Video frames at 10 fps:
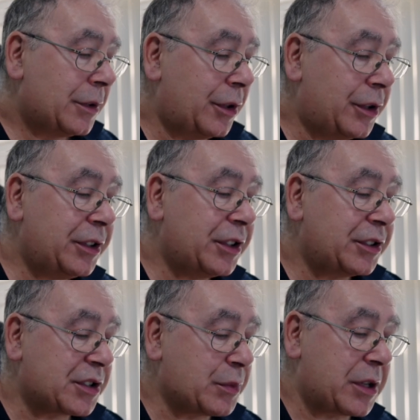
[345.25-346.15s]
So this
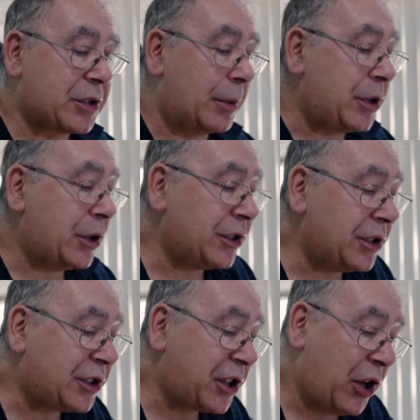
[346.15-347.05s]
is the switch I'm
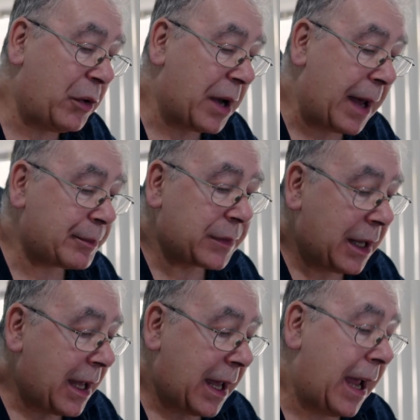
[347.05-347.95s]
using, it's a QNAP.
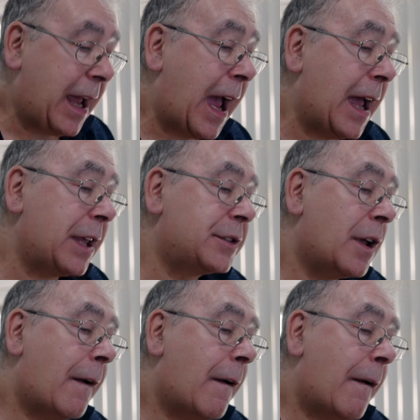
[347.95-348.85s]
It has
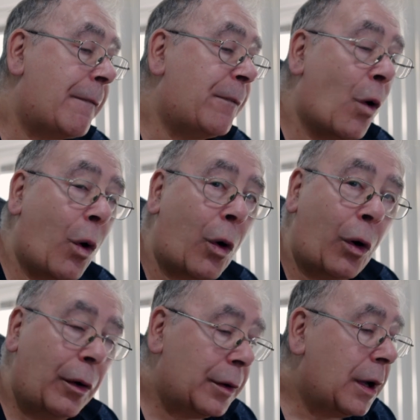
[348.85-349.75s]

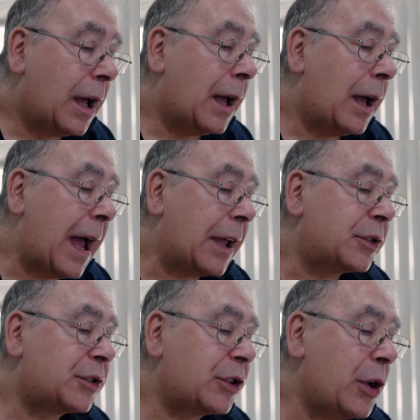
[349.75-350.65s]
four at
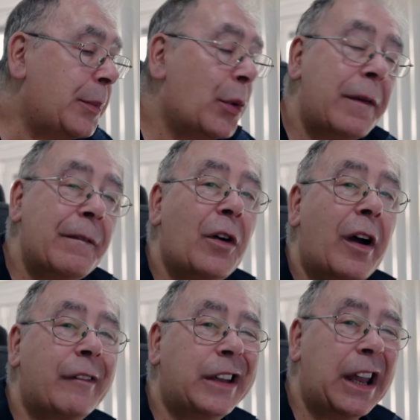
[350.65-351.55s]

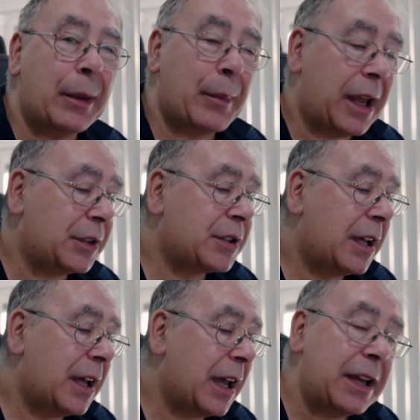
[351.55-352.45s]
2.5 gigabits
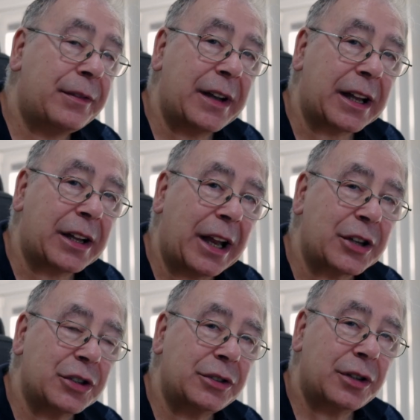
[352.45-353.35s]
Ethernet
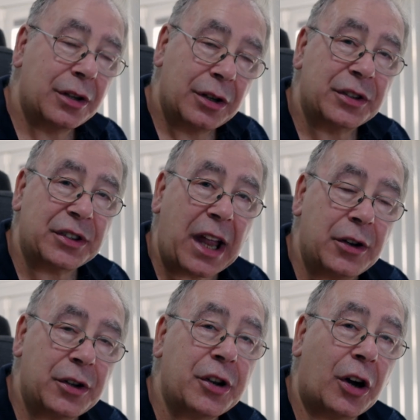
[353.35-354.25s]
connection,
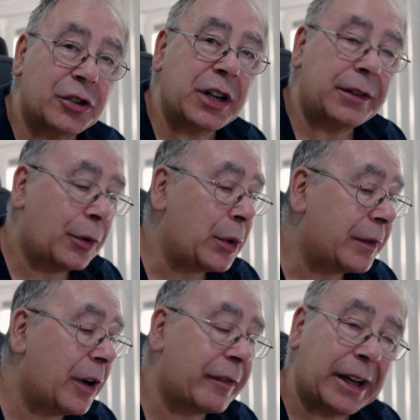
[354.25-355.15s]
standard
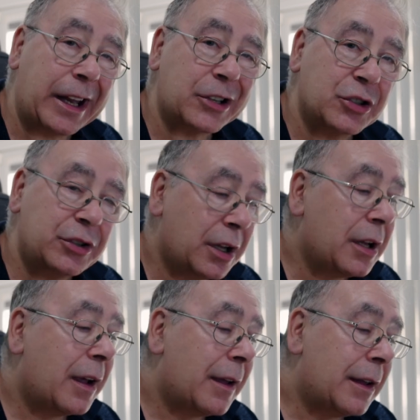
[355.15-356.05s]
RJ45 connection,
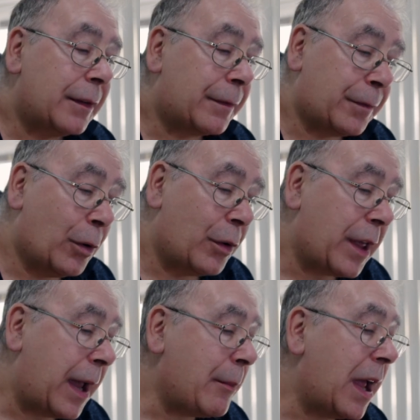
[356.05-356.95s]
four of
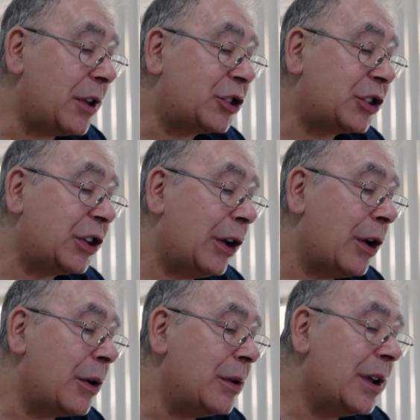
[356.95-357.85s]
them, and
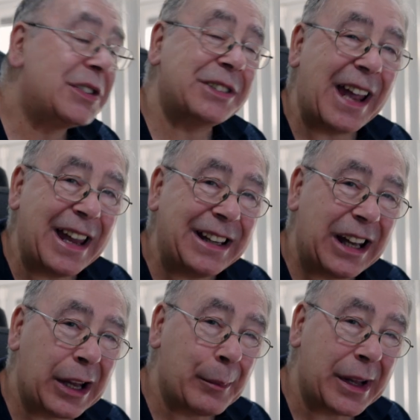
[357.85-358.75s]
two 10
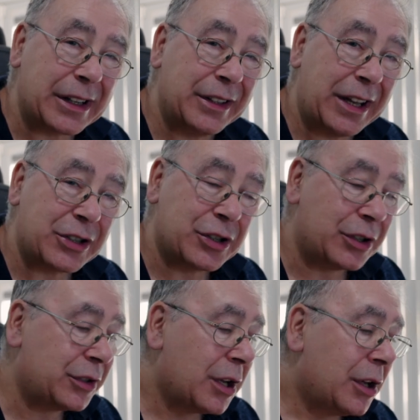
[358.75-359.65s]
gigabit
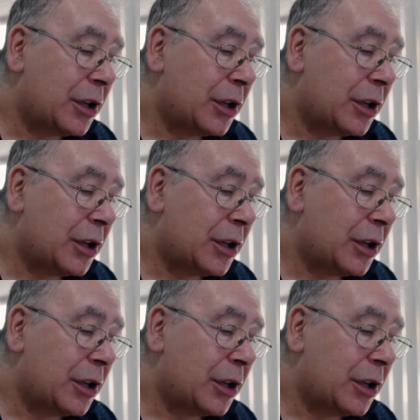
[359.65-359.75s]
connections